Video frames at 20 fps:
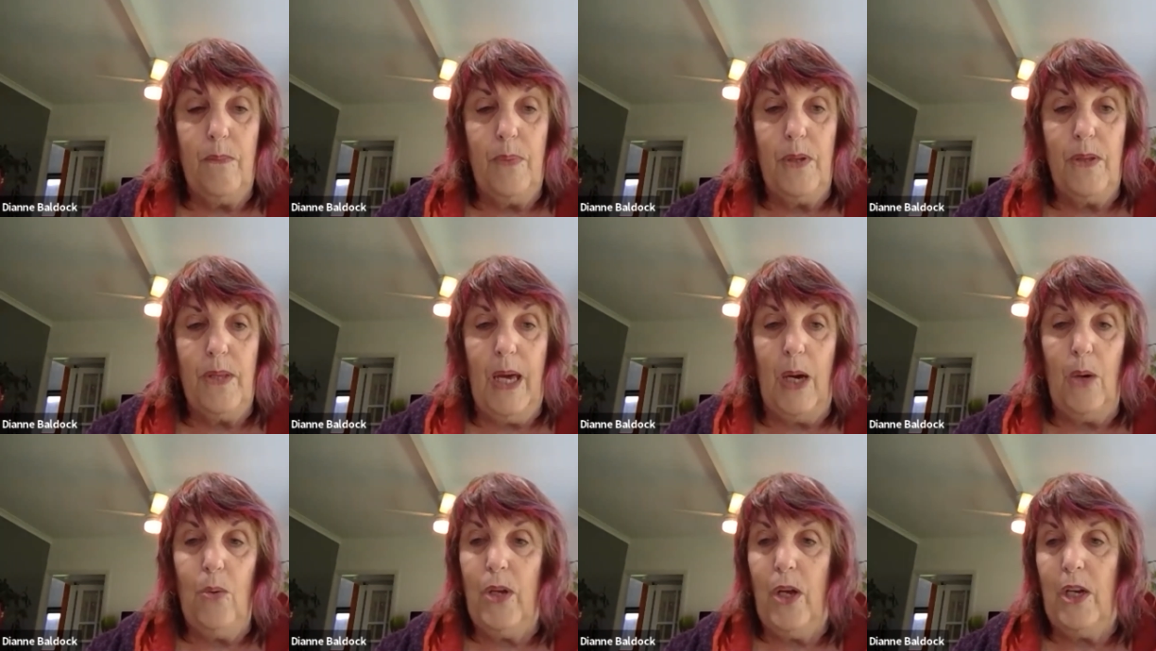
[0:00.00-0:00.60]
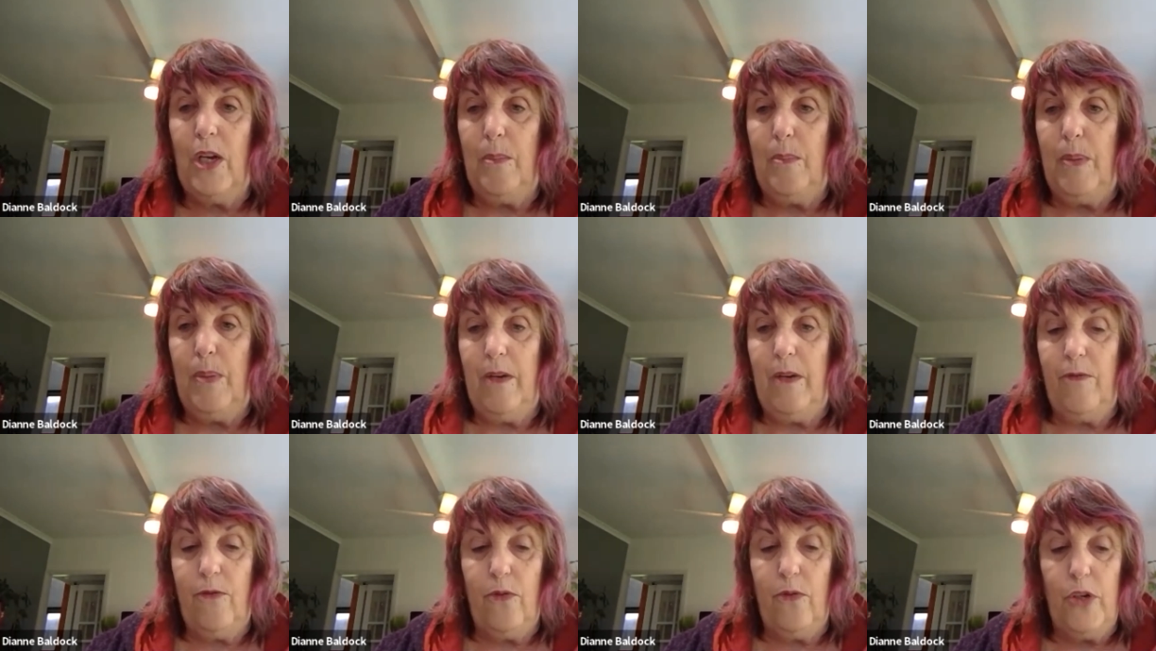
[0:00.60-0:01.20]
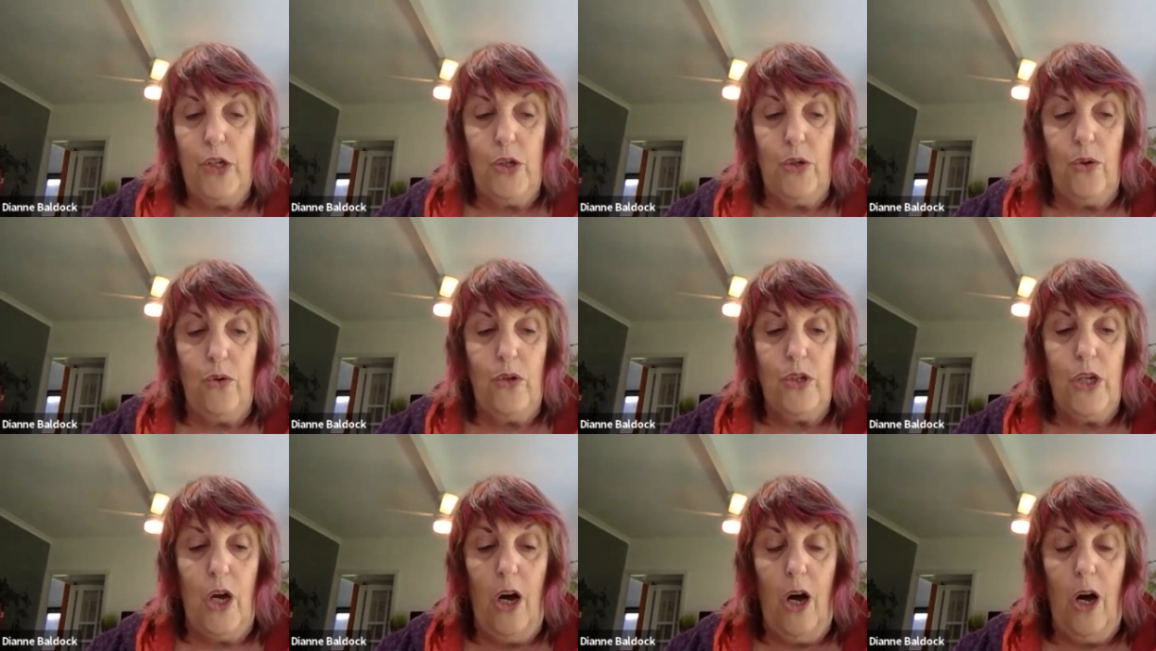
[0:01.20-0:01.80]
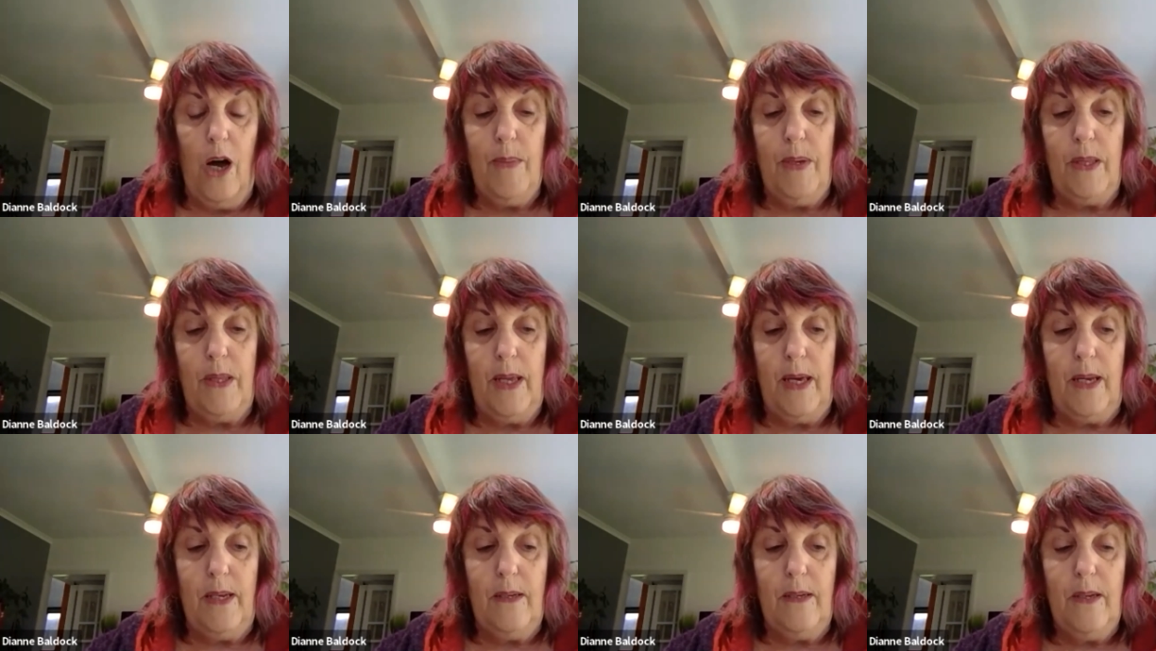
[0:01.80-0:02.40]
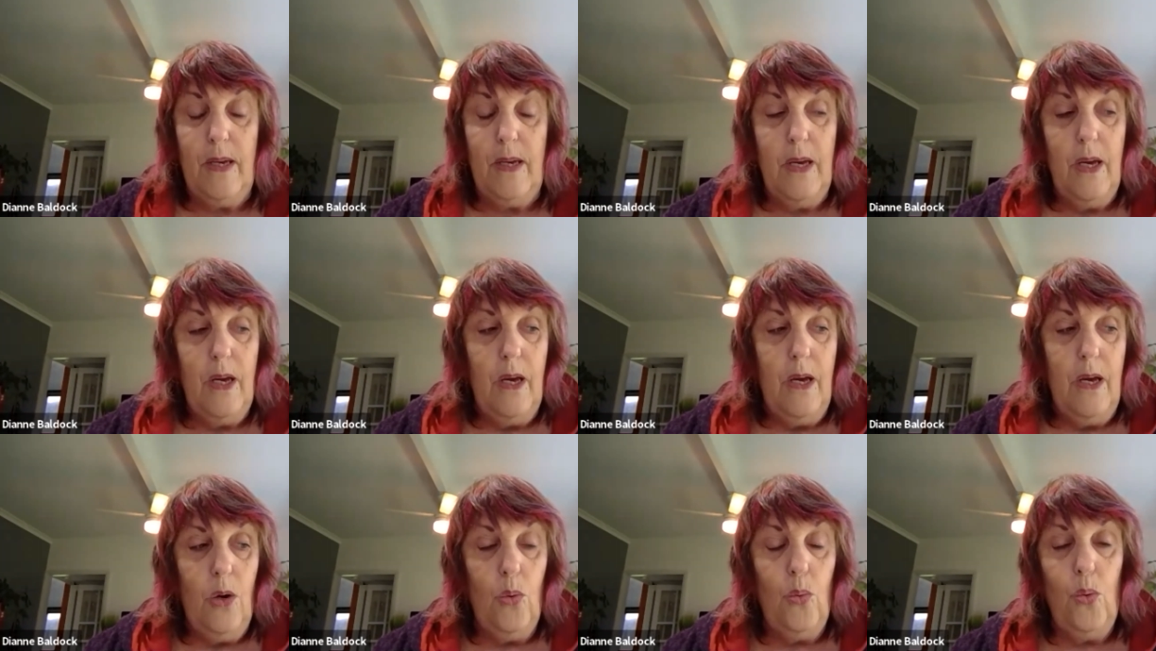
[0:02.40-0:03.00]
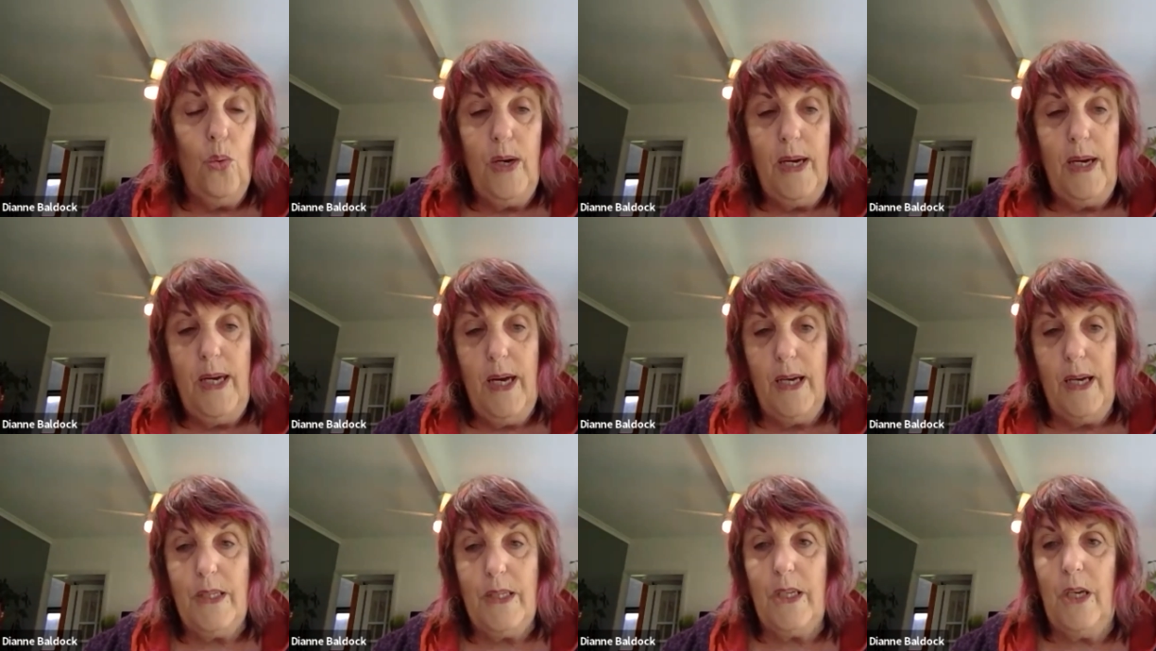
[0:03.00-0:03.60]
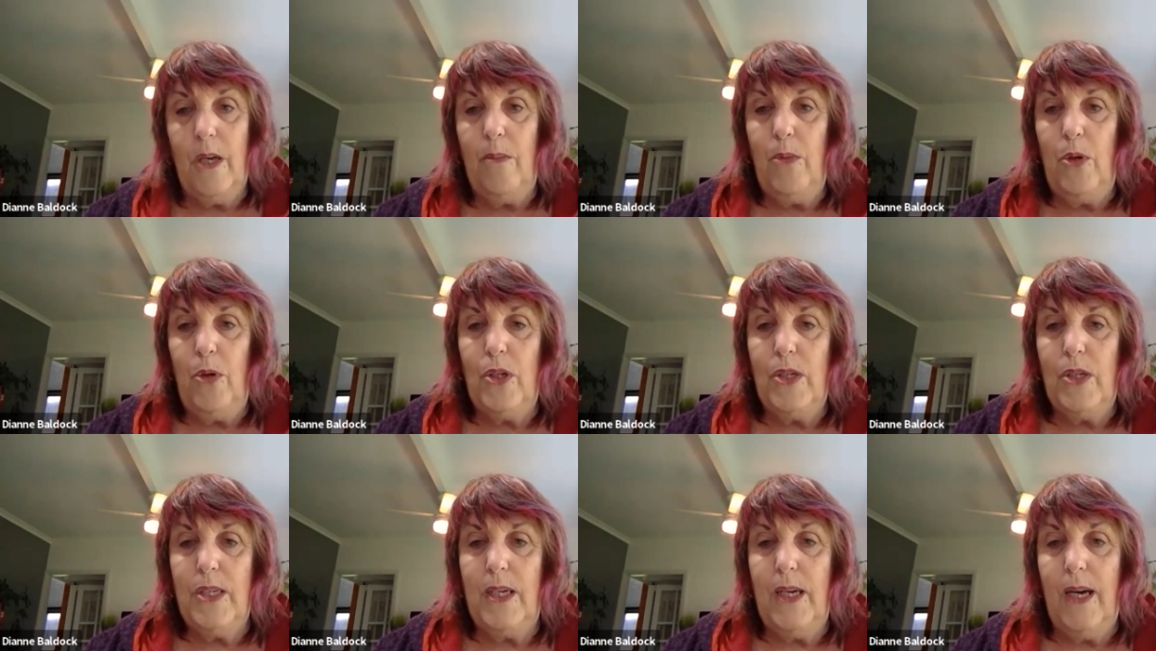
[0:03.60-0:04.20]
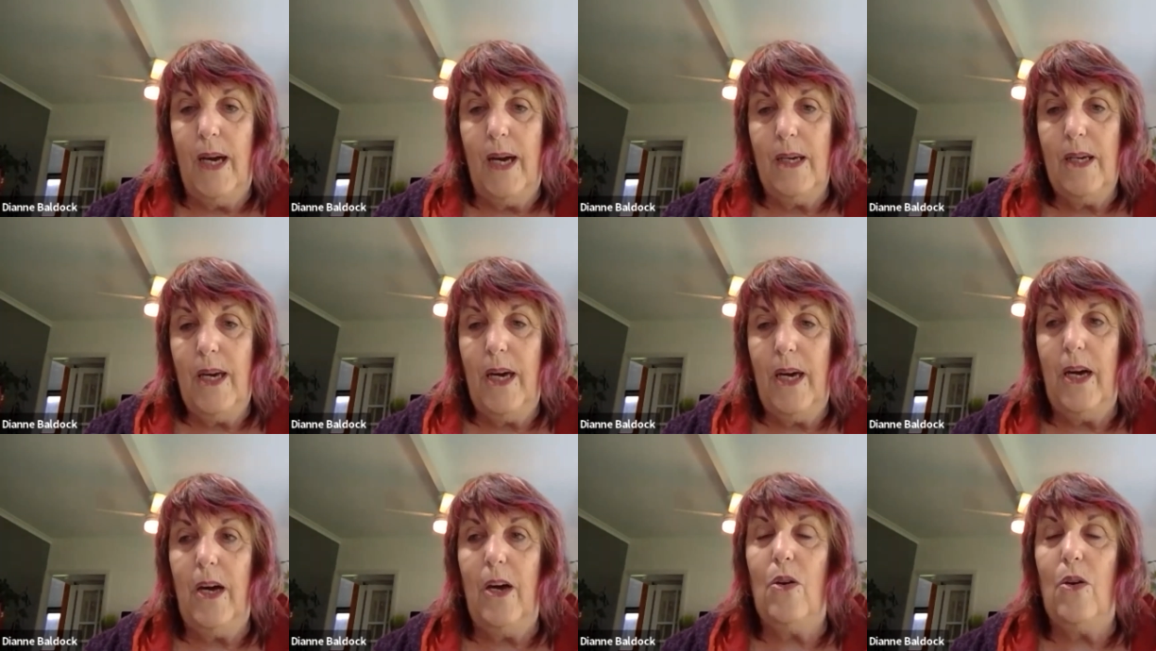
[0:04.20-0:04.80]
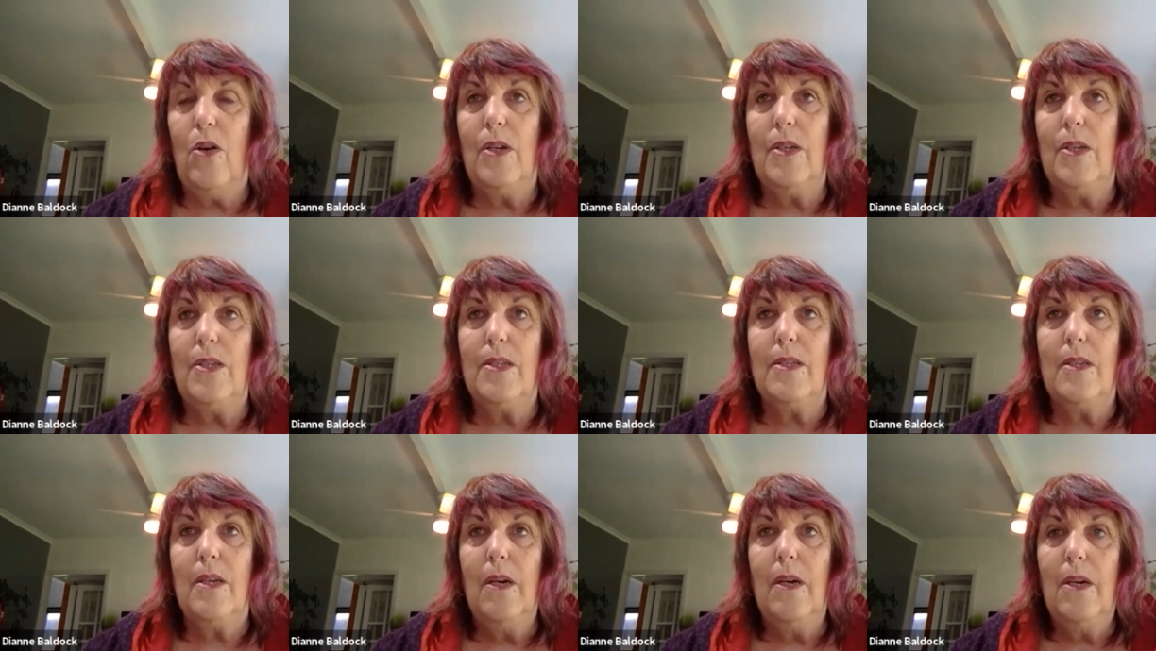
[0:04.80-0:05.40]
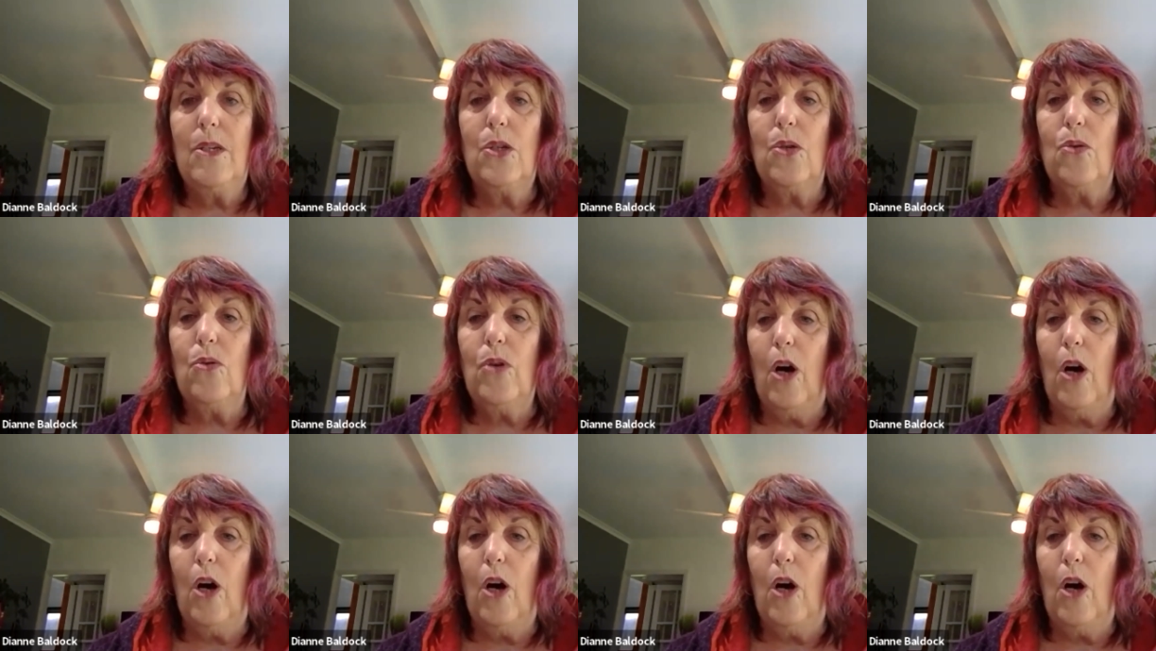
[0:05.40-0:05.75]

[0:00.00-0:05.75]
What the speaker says: but they would only be in for a short time, and then we as a community and carers took